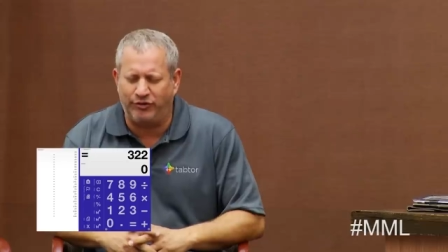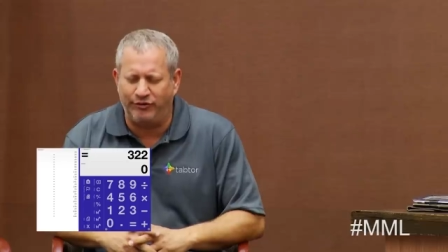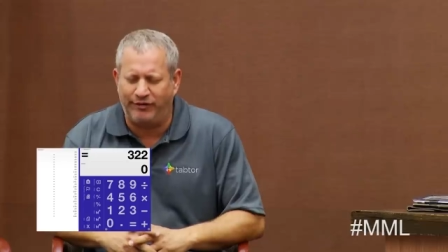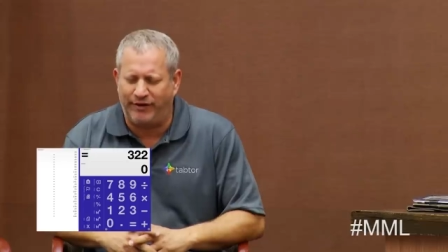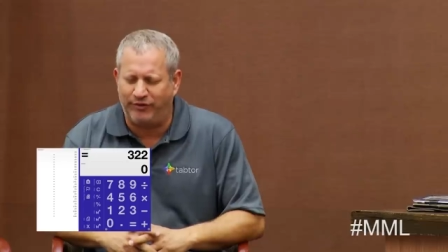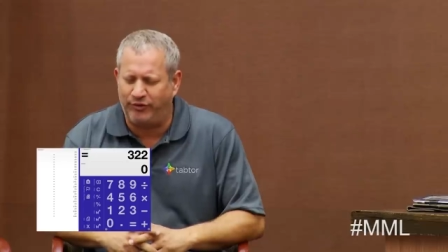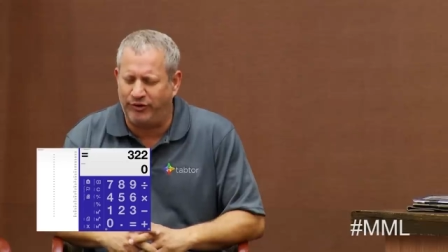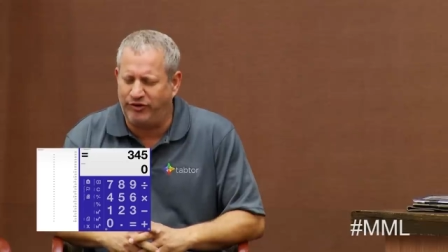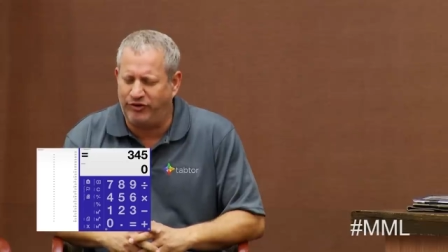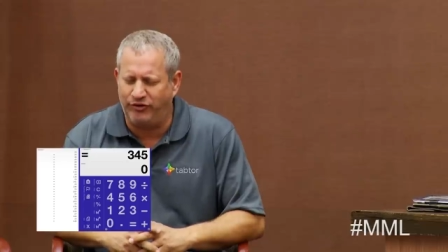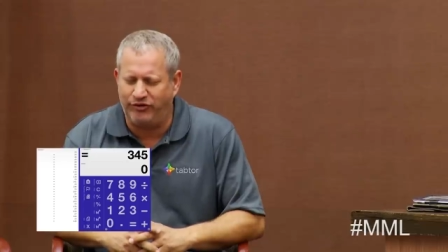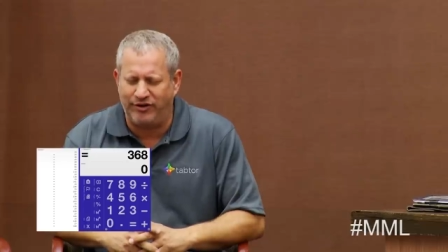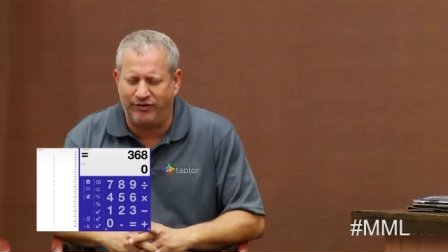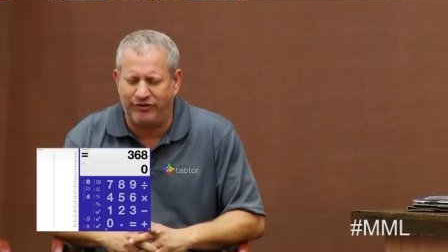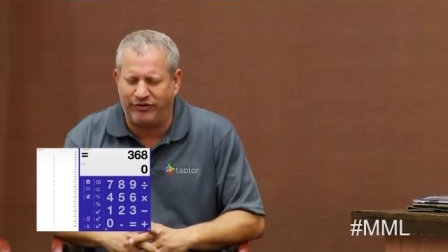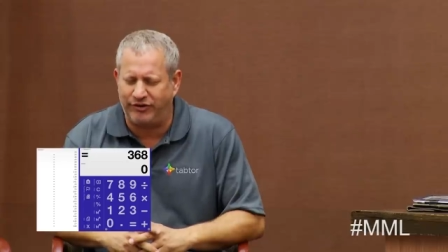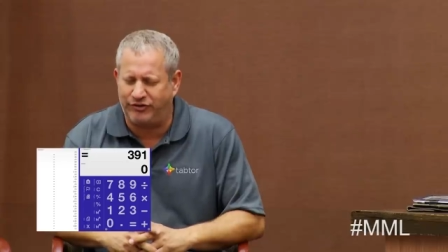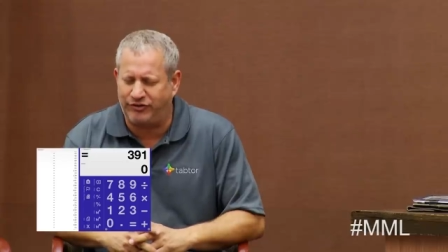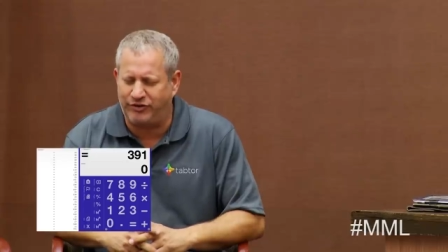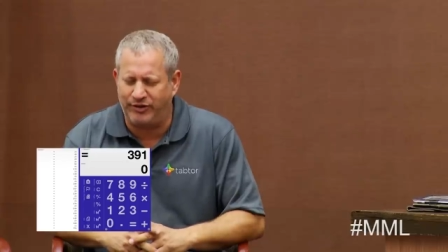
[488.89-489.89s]
253,
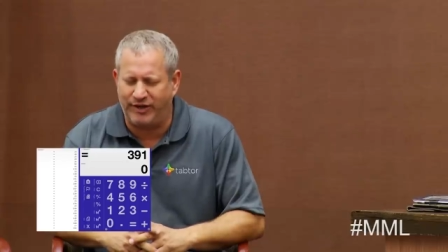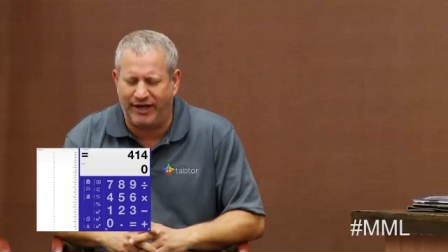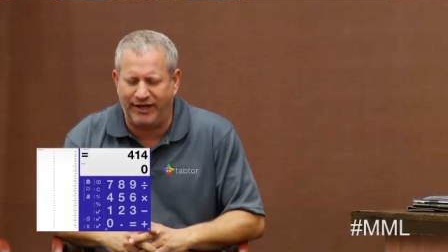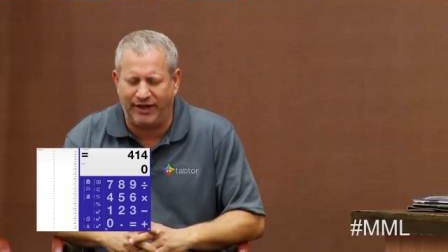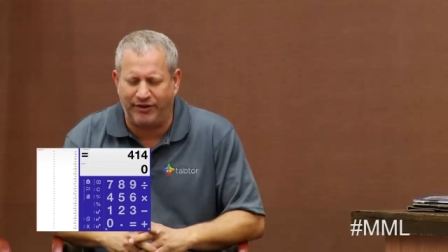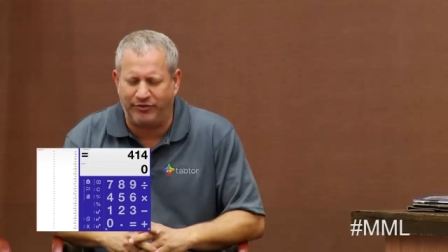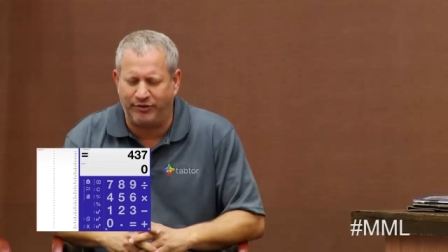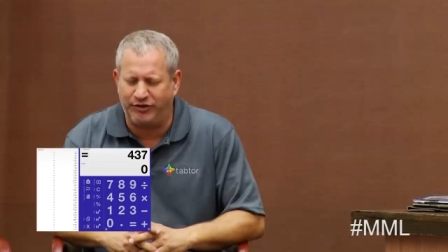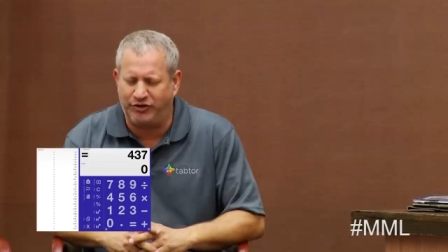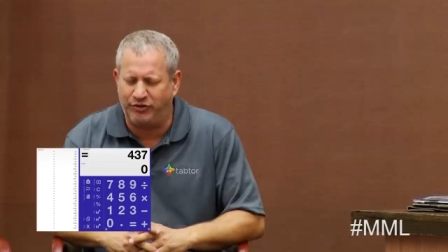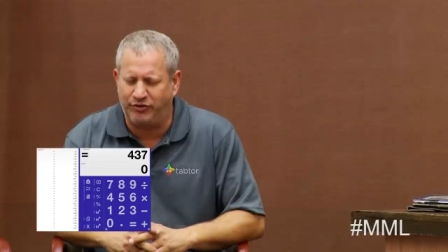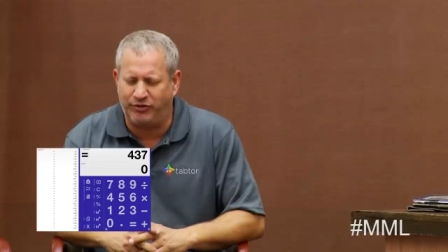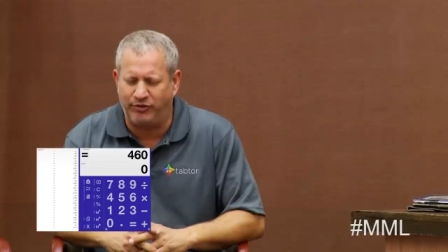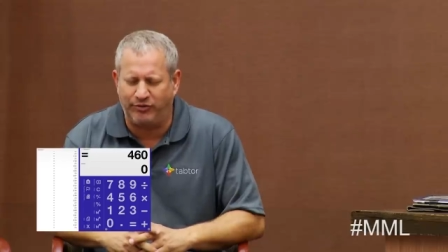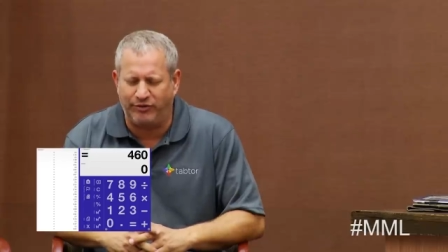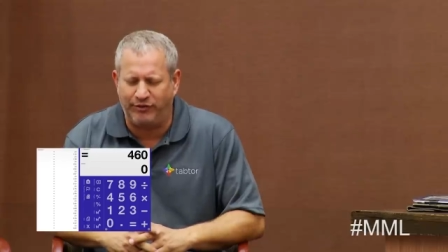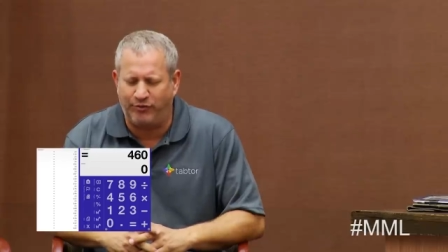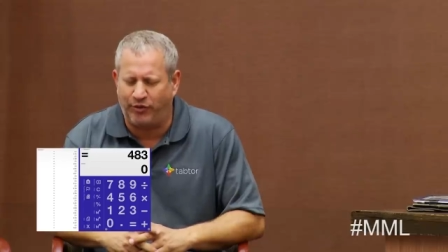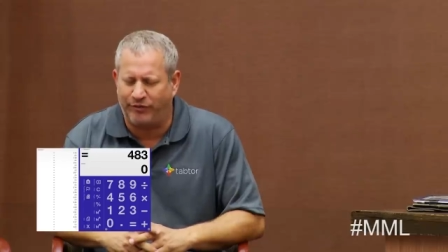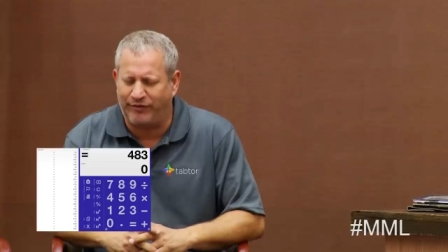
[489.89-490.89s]
276, 299,
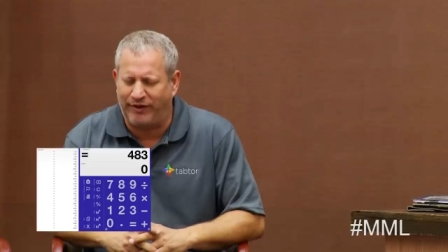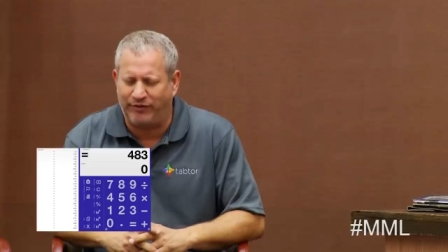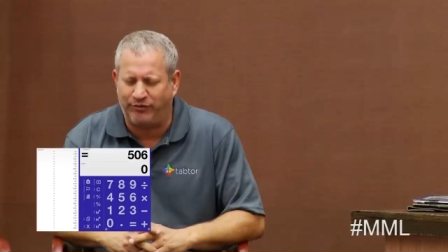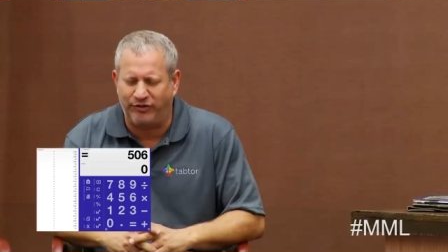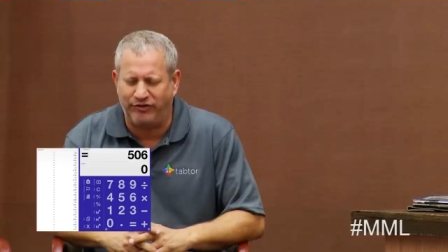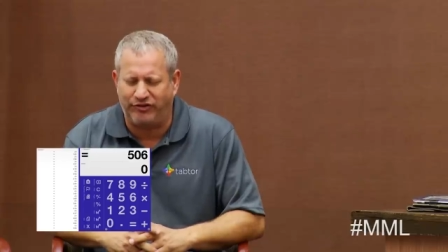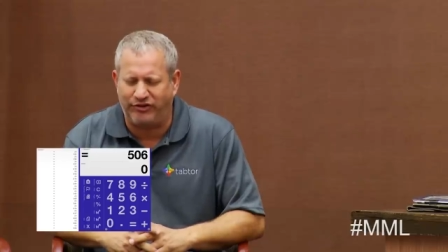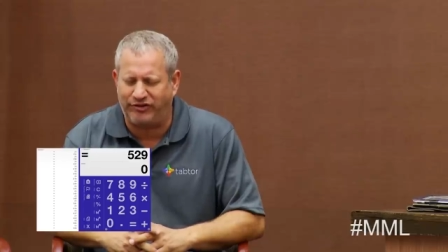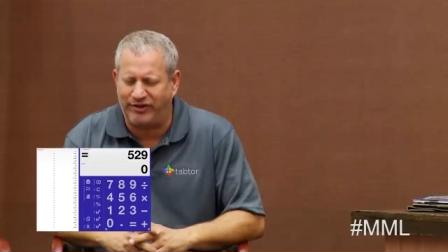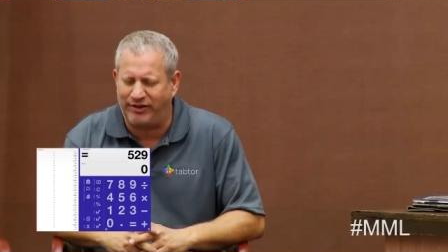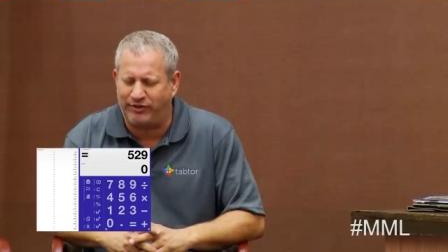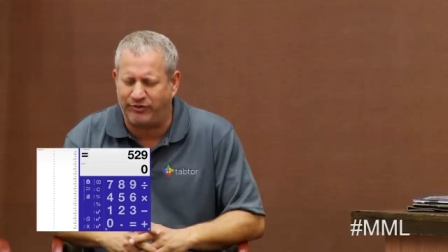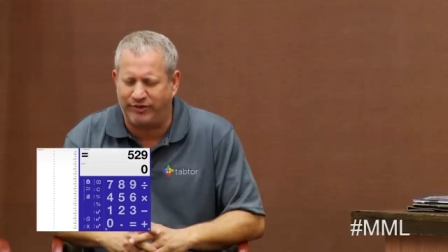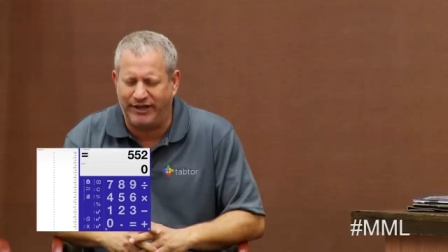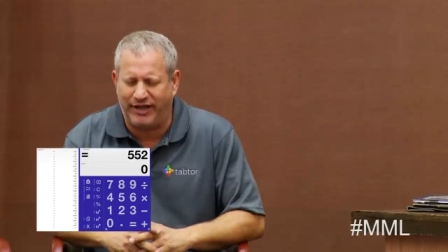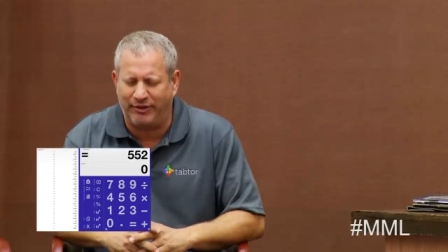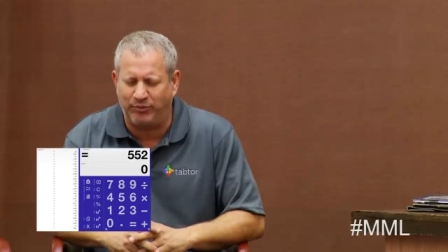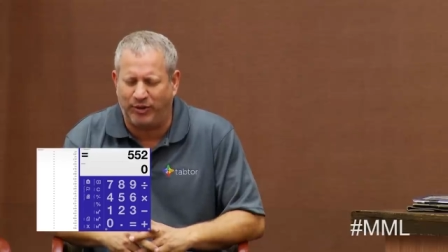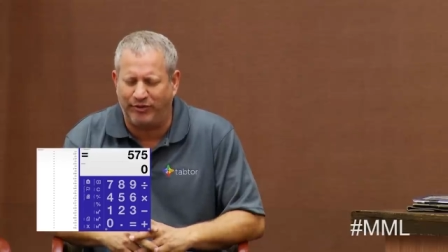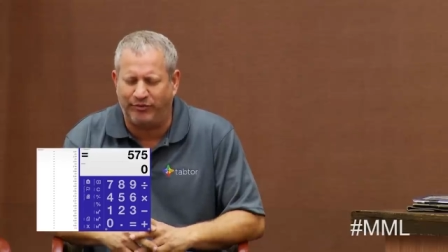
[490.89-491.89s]
322, 345, 368,
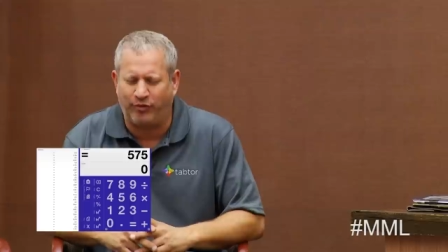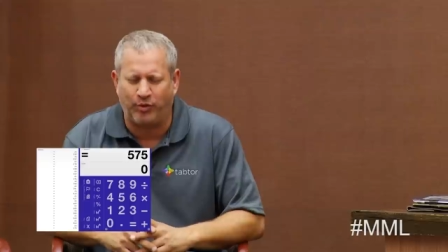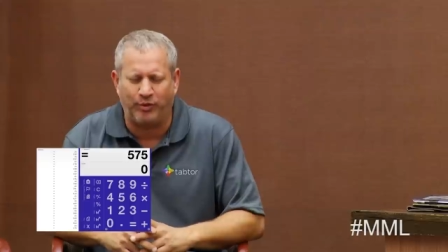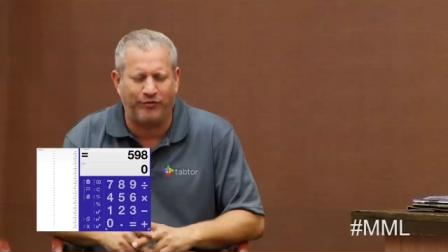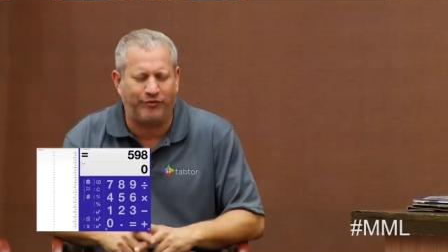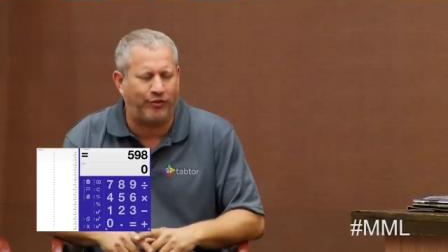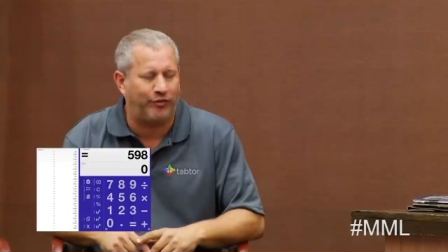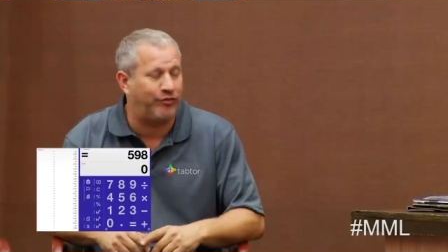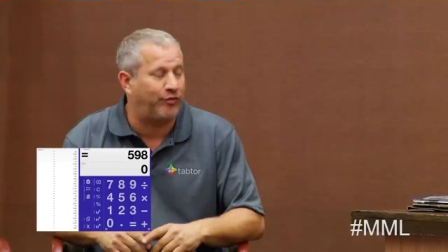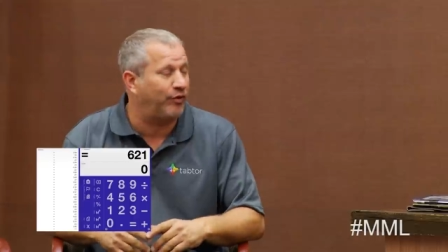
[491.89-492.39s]
391, 414,